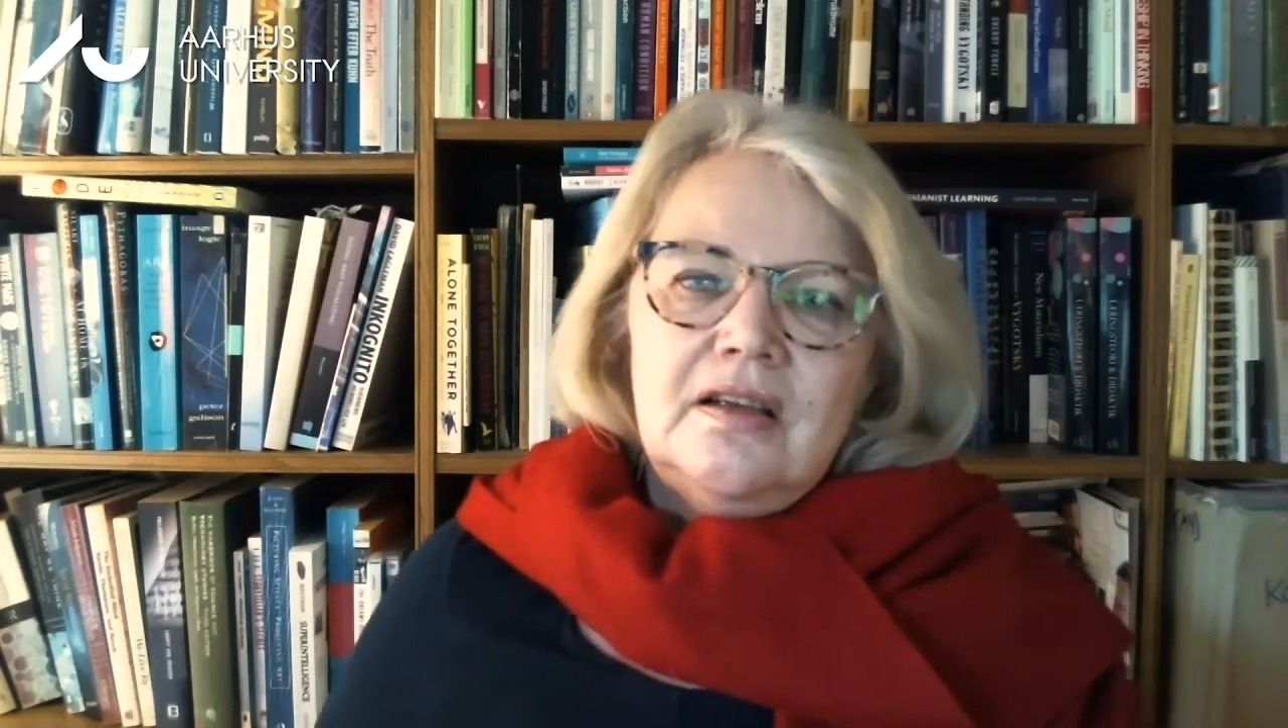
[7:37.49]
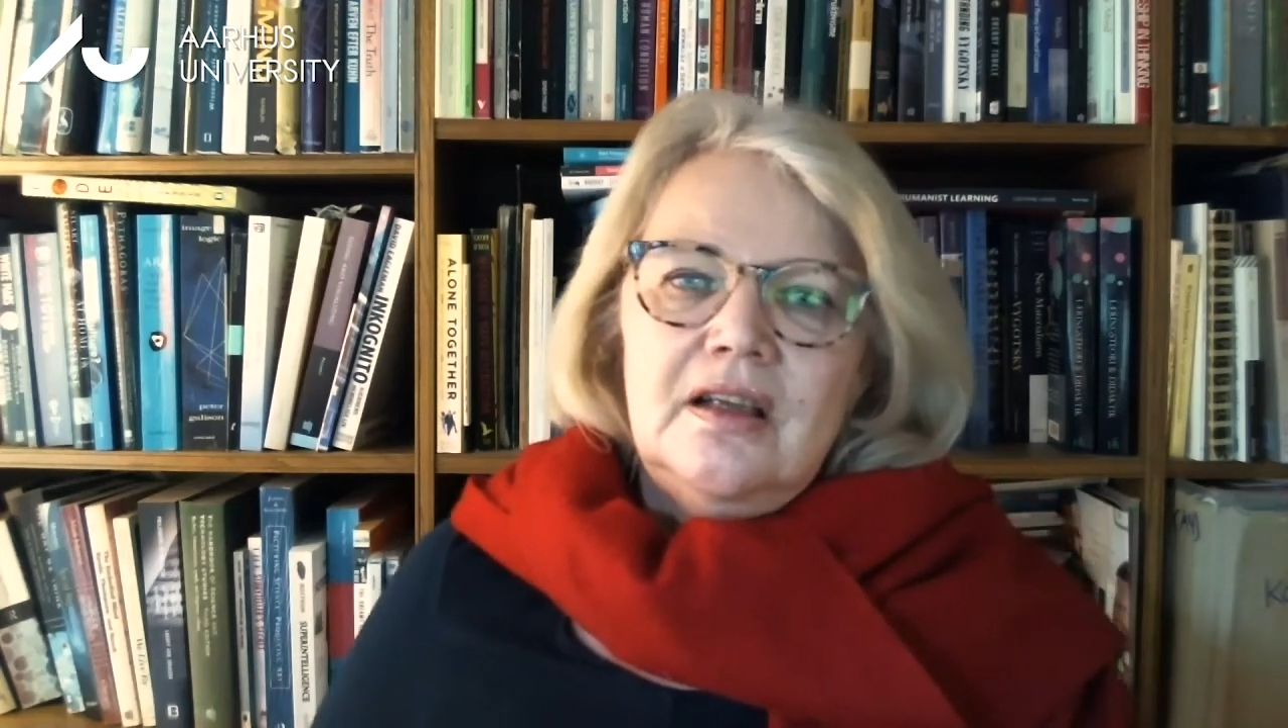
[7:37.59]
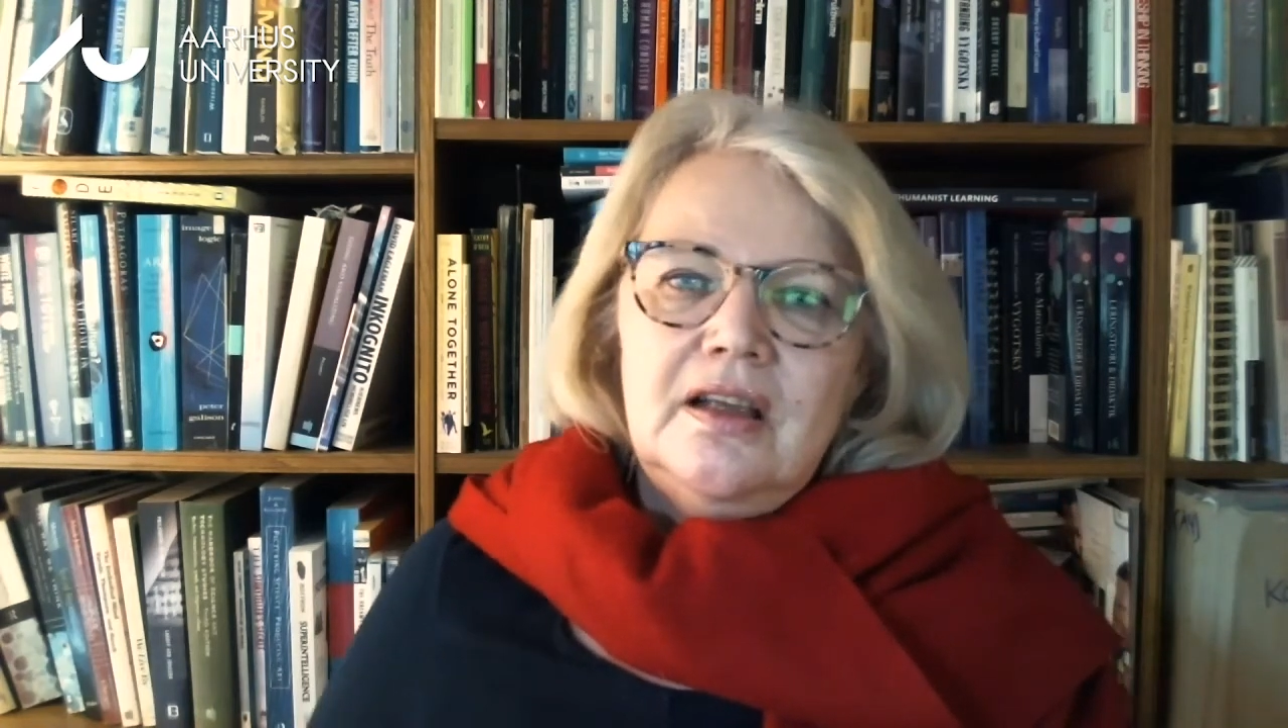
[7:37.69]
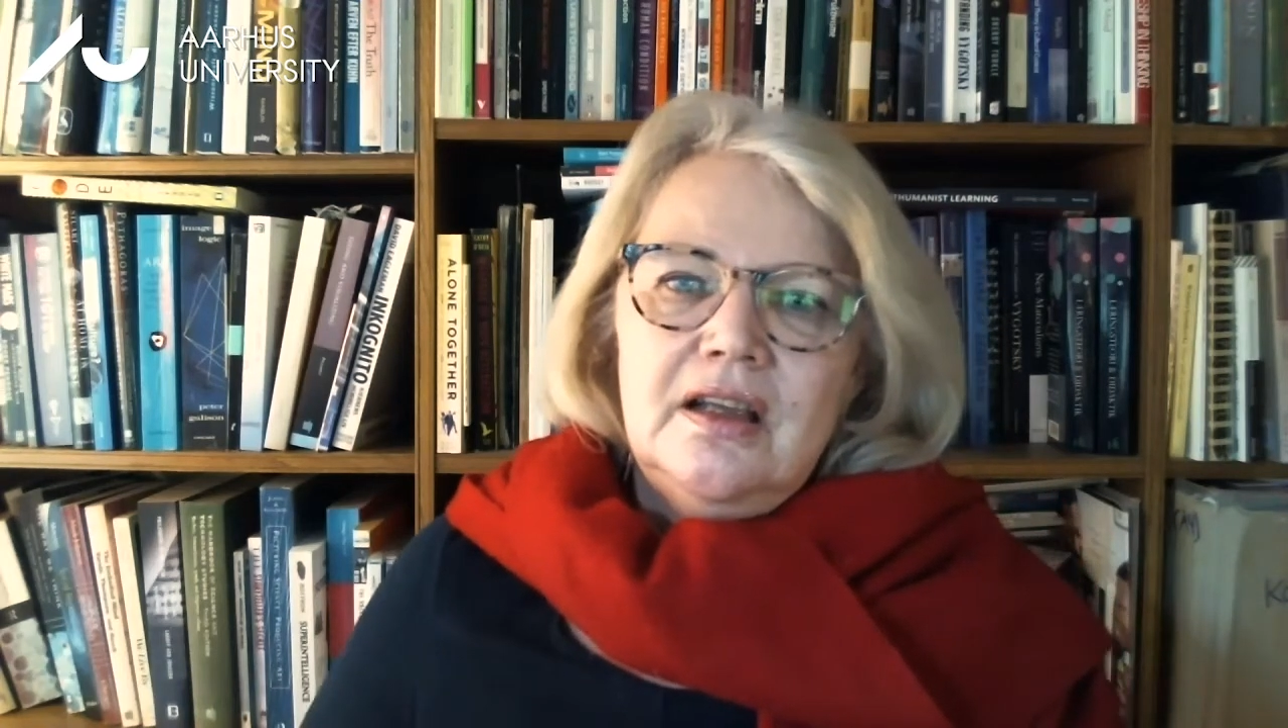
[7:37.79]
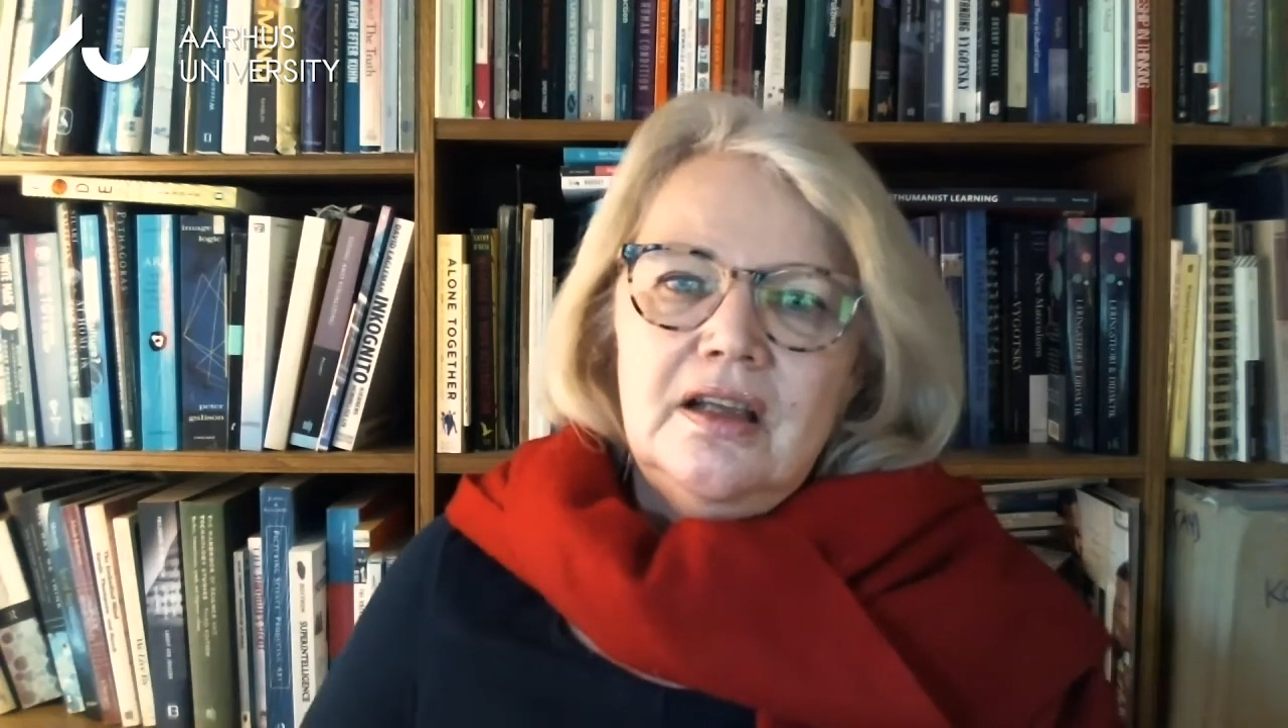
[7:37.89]

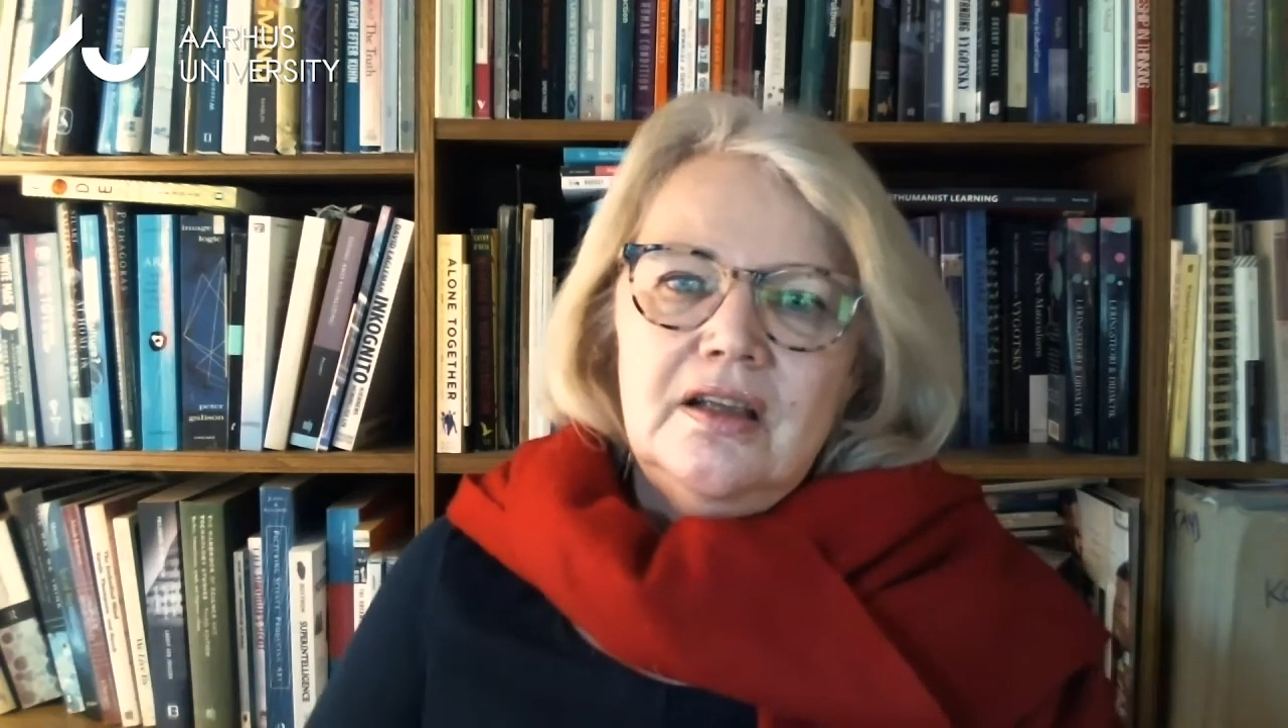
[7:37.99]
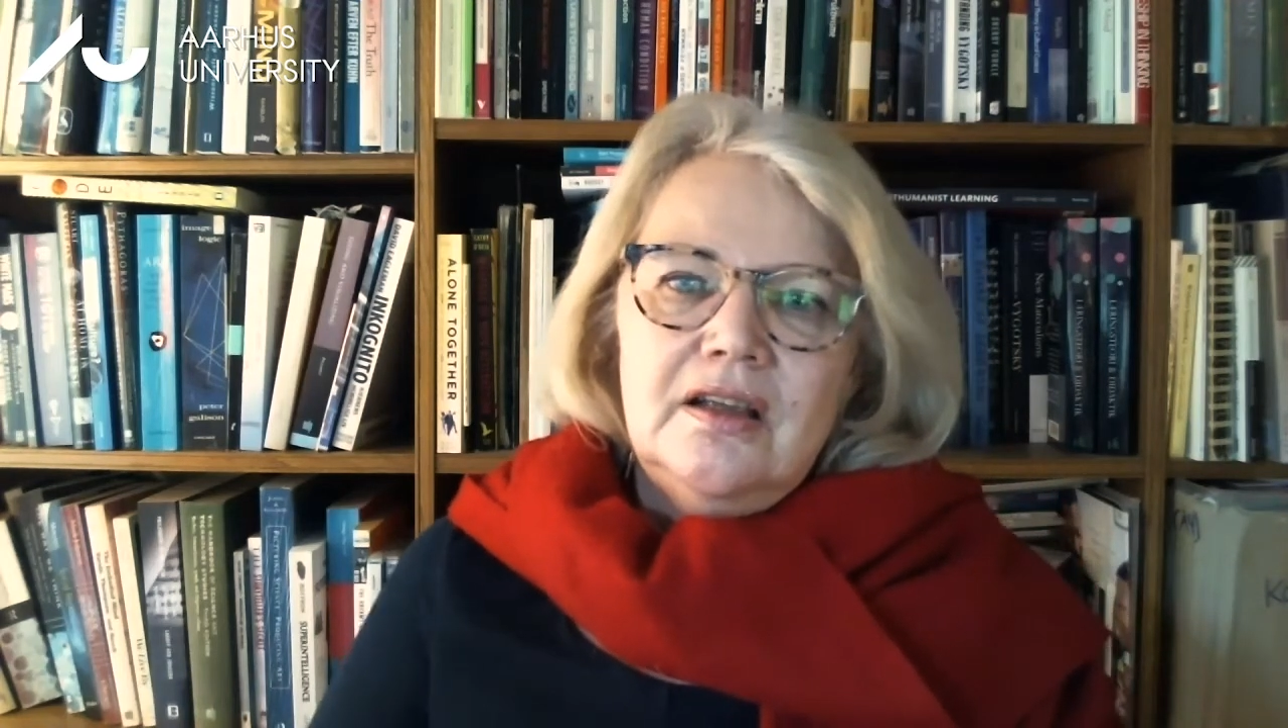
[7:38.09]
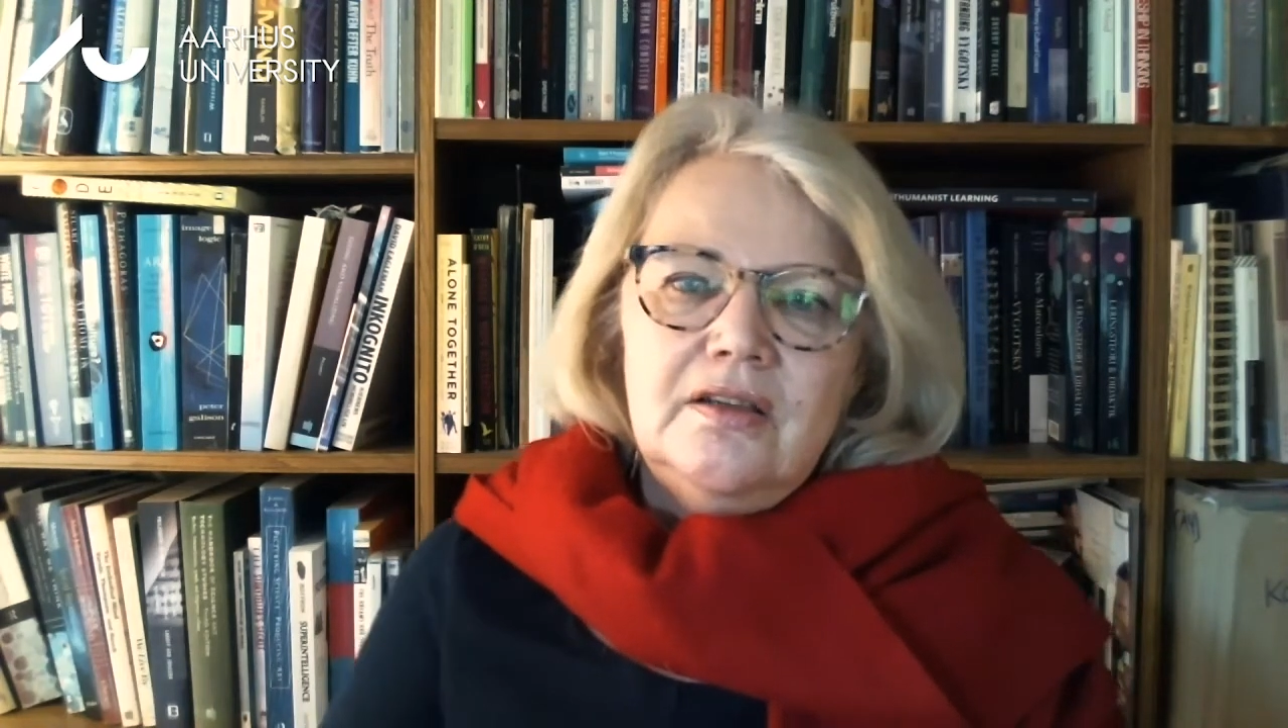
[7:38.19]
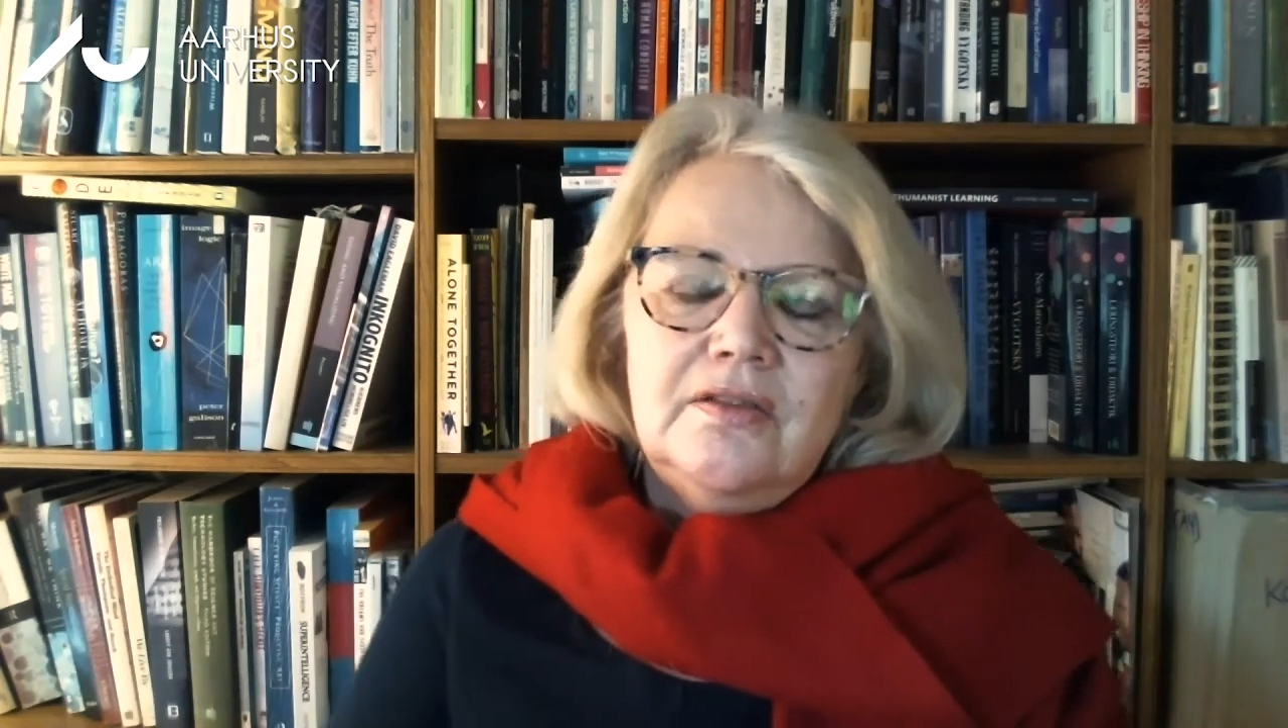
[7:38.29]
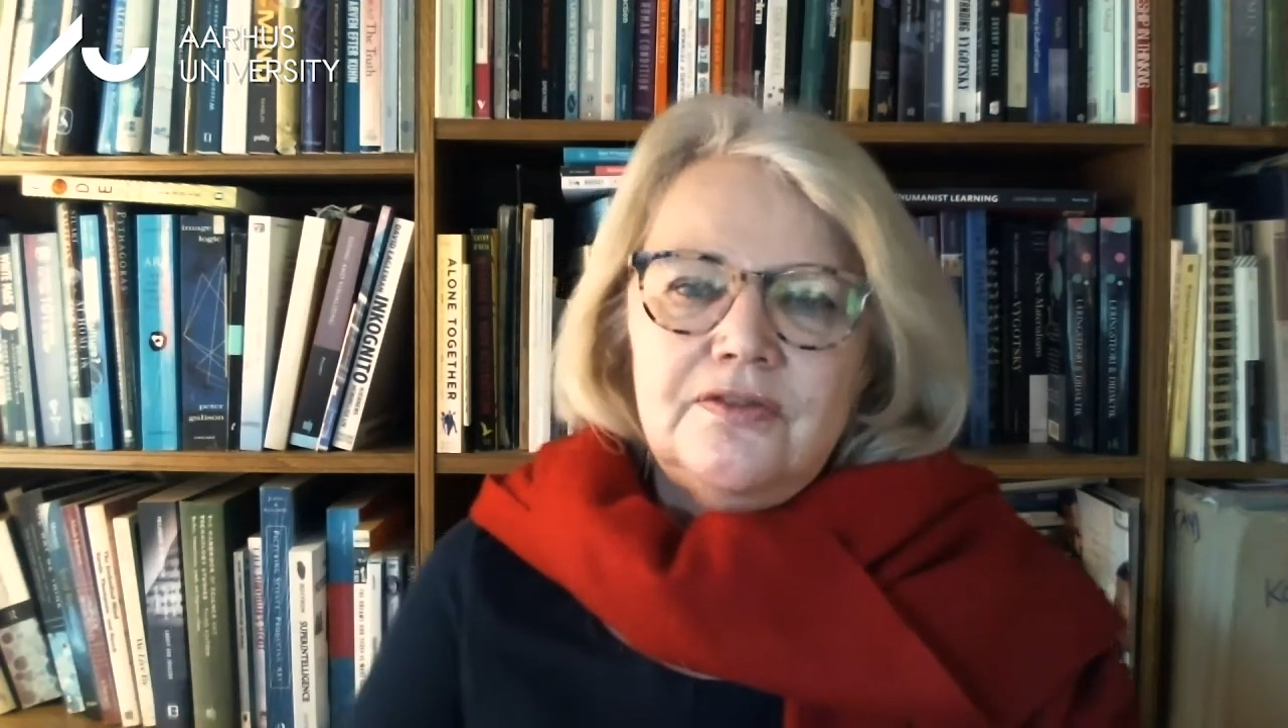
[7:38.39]
uh,